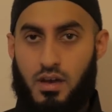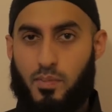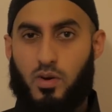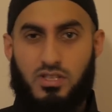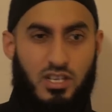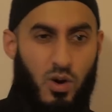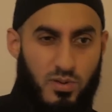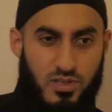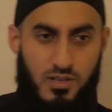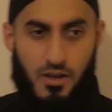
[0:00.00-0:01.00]
because he
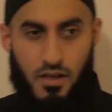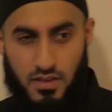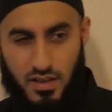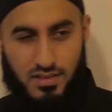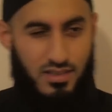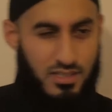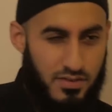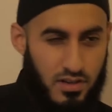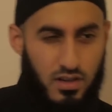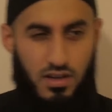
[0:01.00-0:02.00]
knows, they see each
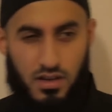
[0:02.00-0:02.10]
other,